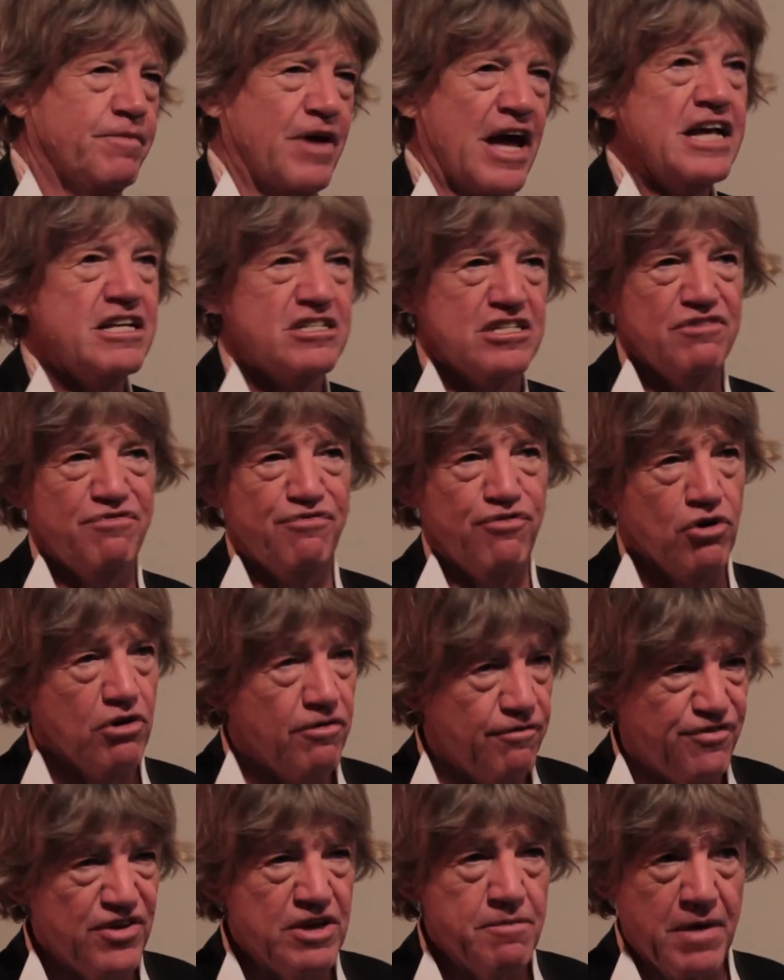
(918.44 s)

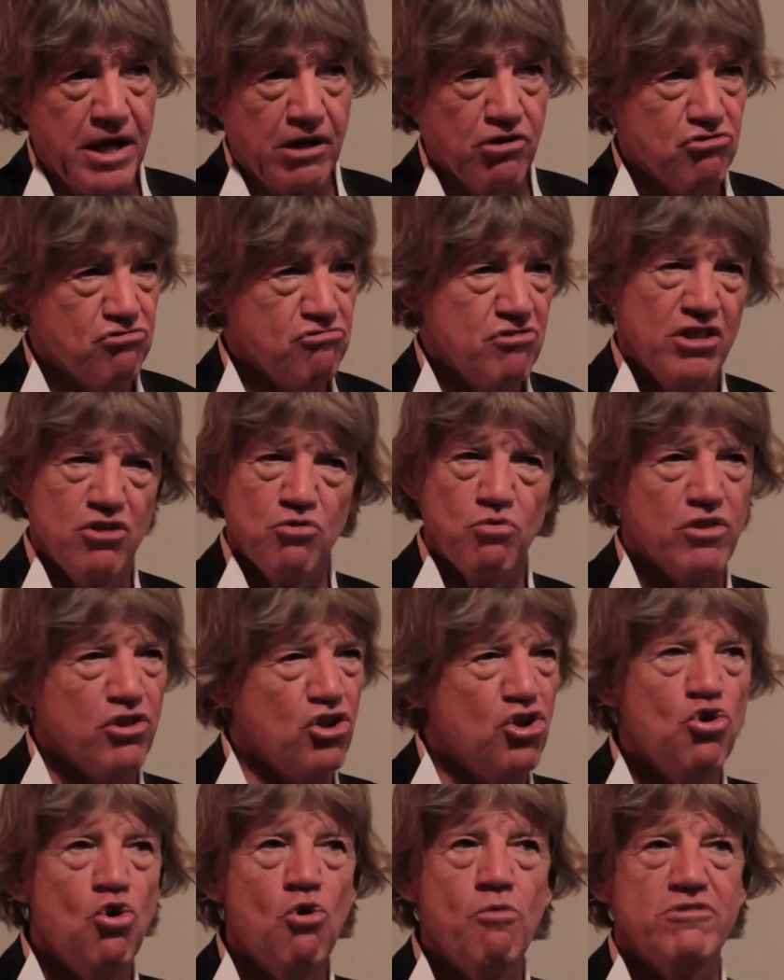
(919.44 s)
80-foot female gorilla with
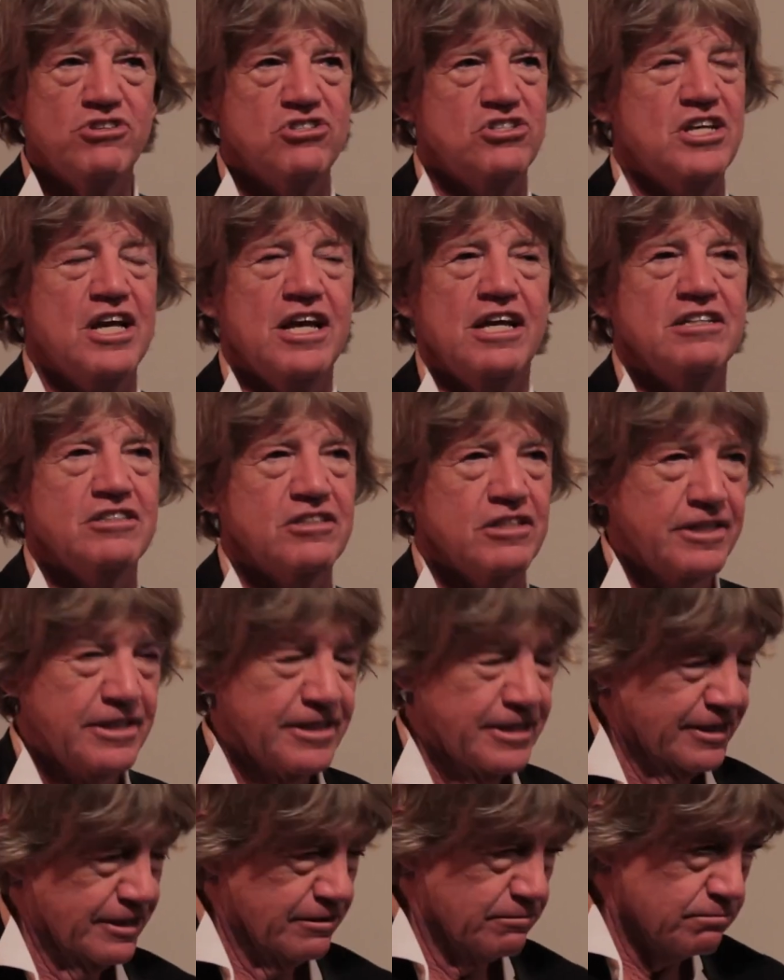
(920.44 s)
enormous tits.
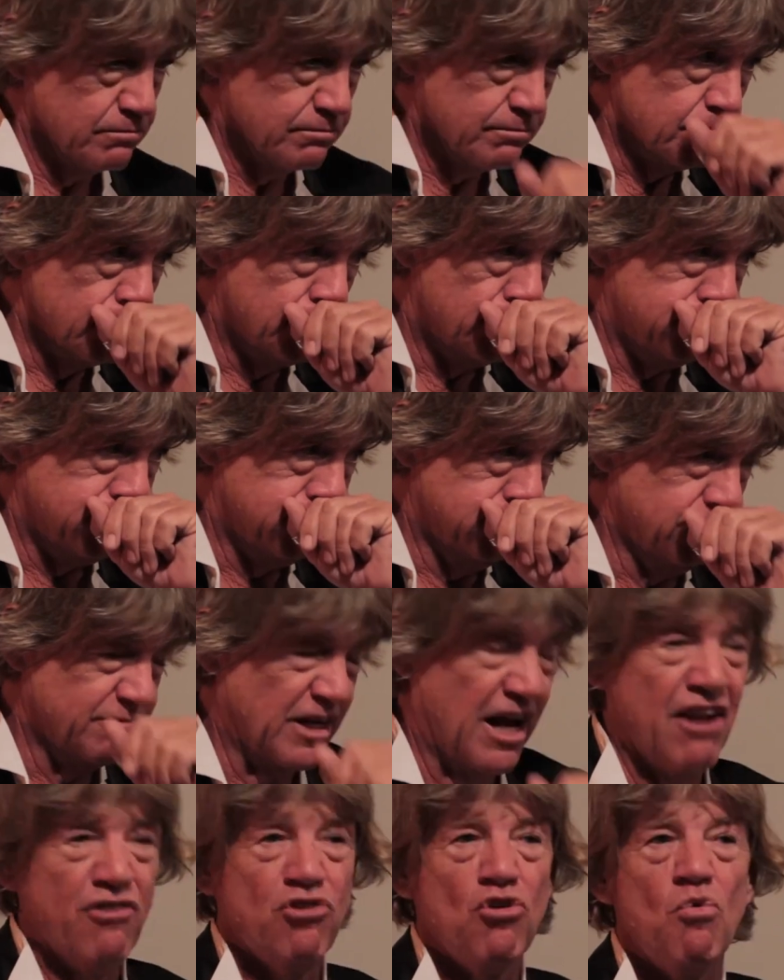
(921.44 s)
And
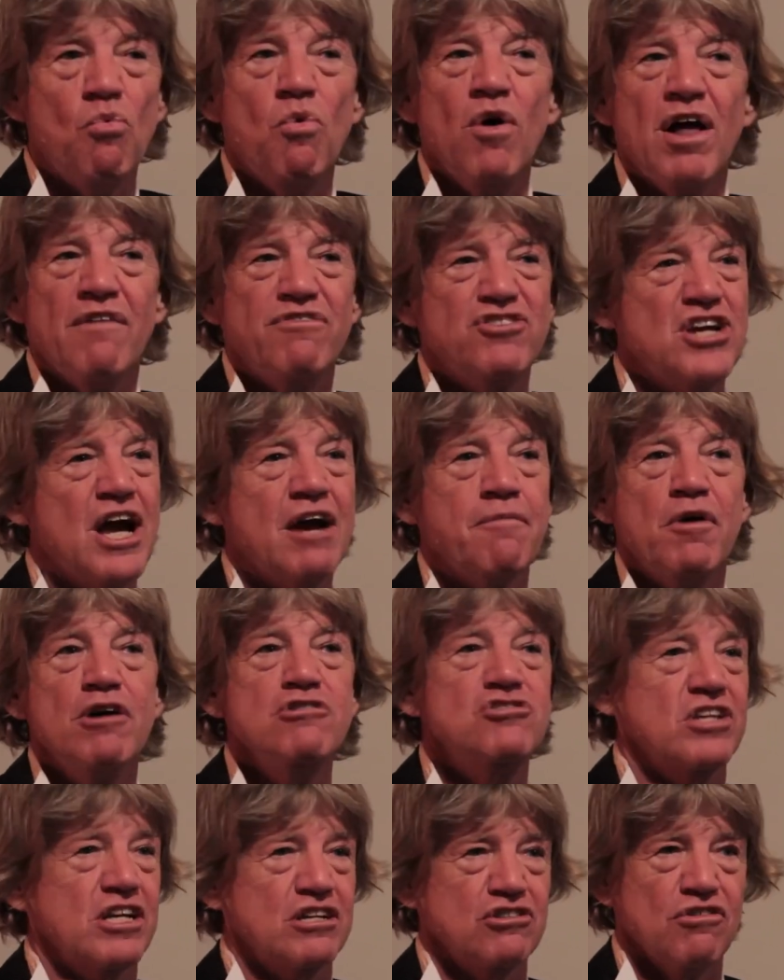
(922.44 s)
I thought, well, I've shagged
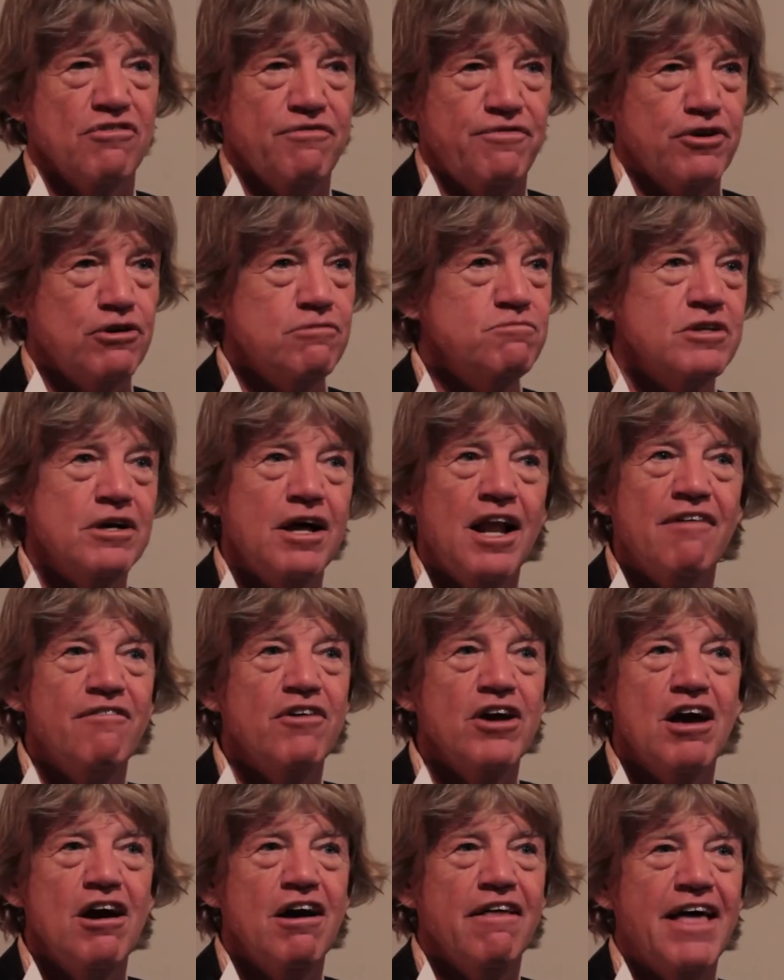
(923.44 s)
most things on films, I'll have
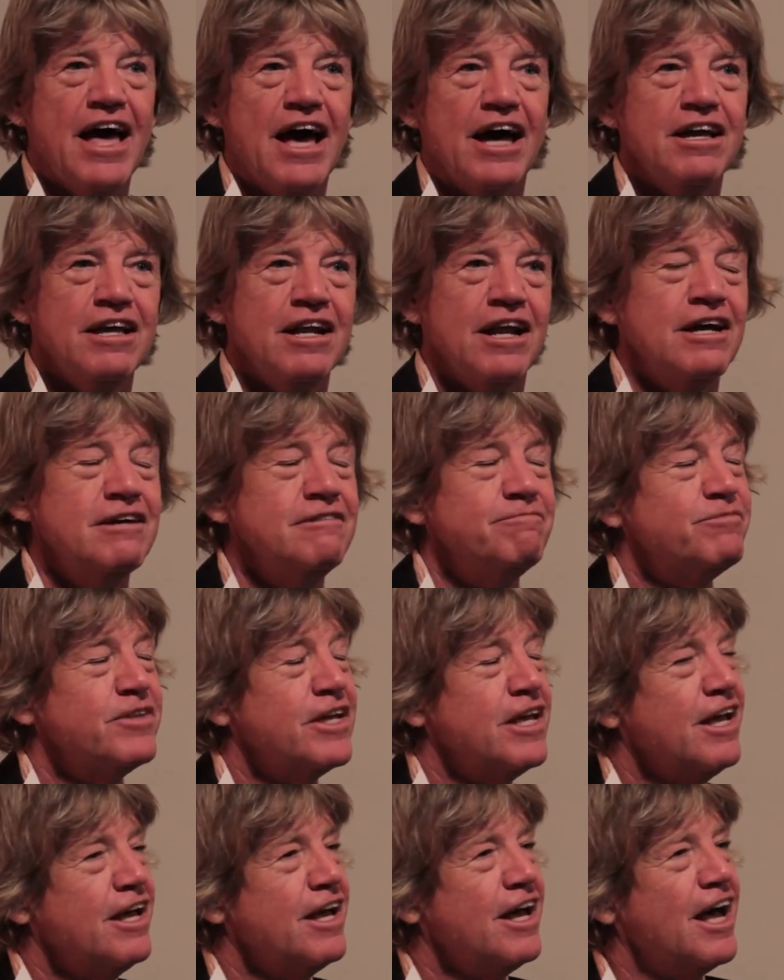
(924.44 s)
a go
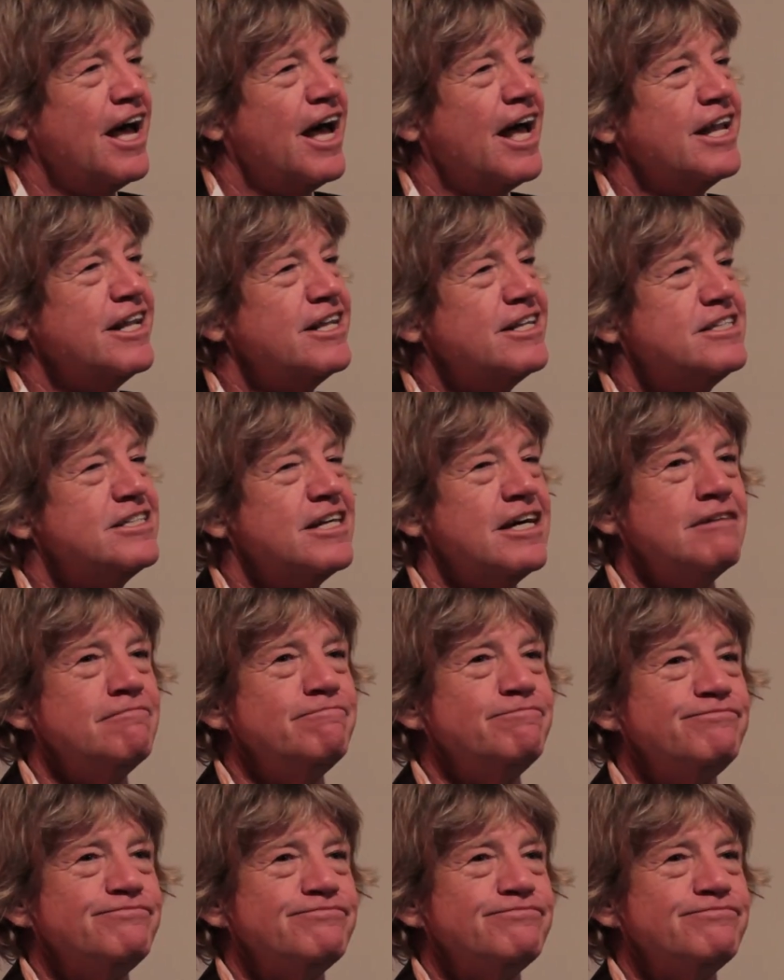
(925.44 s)
at that.